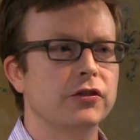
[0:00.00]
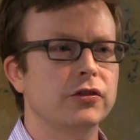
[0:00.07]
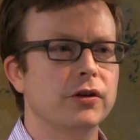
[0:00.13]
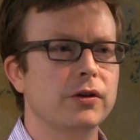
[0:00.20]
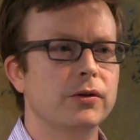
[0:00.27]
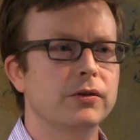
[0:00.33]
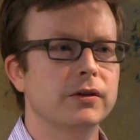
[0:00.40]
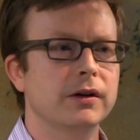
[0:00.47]

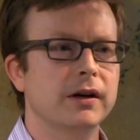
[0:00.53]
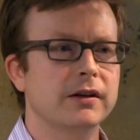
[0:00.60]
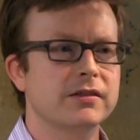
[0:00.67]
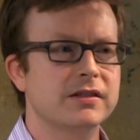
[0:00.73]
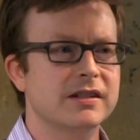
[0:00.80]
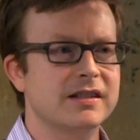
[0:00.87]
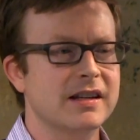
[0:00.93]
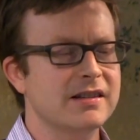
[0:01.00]
showed a
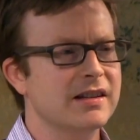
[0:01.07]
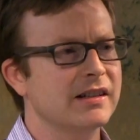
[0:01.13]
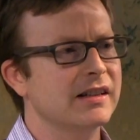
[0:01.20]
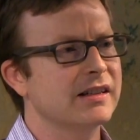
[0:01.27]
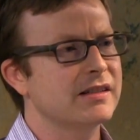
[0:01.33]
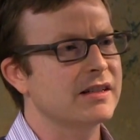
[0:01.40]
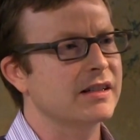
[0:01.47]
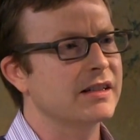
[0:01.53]

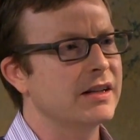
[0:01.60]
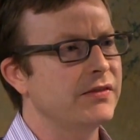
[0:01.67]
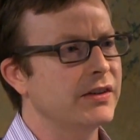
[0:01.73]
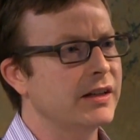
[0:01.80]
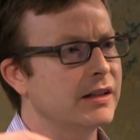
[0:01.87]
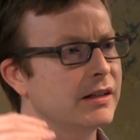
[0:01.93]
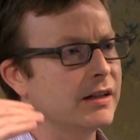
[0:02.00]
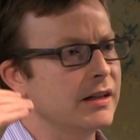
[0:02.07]
statistically
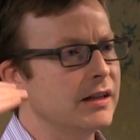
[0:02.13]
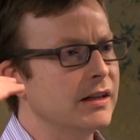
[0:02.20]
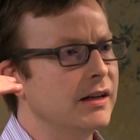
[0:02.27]
significant